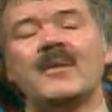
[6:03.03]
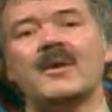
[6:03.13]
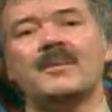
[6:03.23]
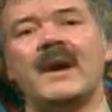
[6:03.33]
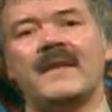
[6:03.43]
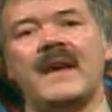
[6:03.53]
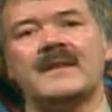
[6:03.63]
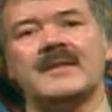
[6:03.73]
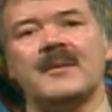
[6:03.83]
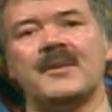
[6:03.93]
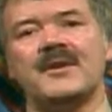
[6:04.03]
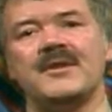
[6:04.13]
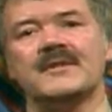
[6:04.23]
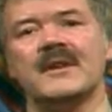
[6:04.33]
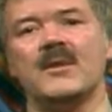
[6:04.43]
that were at that time
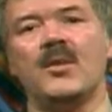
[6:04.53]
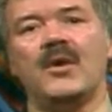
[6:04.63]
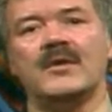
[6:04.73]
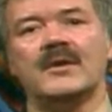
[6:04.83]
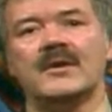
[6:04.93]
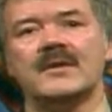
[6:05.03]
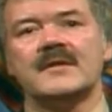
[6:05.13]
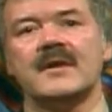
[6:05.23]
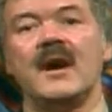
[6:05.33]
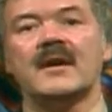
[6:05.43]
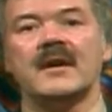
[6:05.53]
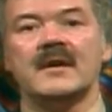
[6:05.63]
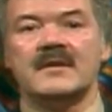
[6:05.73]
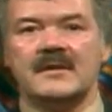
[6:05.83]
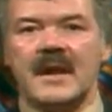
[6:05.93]
producing woven goods on
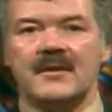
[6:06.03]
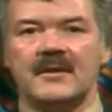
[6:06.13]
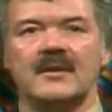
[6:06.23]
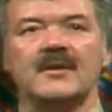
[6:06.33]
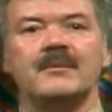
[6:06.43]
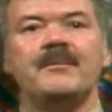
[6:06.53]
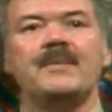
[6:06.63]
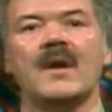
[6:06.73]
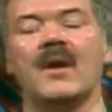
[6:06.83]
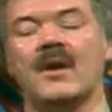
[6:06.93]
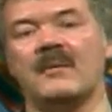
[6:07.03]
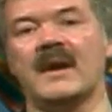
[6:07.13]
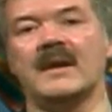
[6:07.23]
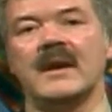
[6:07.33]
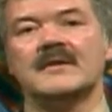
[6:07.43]
a standard loom or
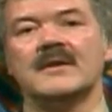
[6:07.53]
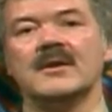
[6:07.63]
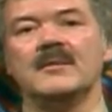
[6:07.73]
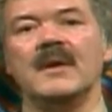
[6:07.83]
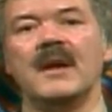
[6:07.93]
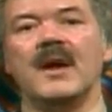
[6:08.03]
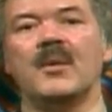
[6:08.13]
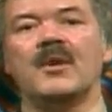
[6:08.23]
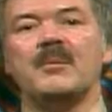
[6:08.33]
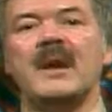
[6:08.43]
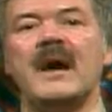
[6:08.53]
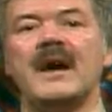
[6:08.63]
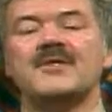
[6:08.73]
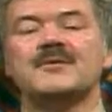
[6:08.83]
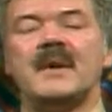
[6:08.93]
mechanized loom were
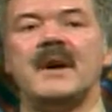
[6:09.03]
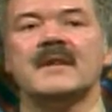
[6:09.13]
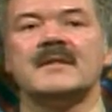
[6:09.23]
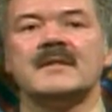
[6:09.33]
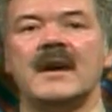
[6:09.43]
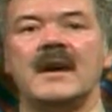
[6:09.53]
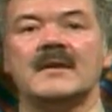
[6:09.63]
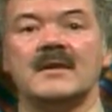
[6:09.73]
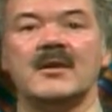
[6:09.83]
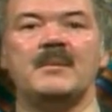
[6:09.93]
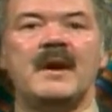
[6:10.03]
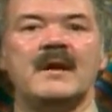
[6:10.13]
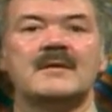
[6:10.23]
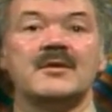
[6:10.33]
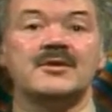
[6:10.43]
obliged by society or
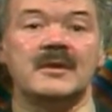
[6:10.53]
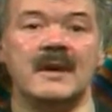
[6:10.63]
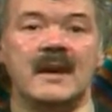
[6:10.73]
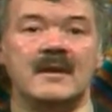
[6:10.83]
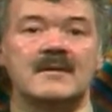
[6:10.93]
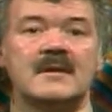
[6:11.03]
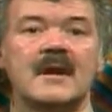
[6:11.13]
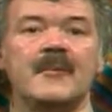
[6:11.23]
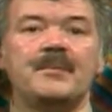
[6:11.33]
by social needs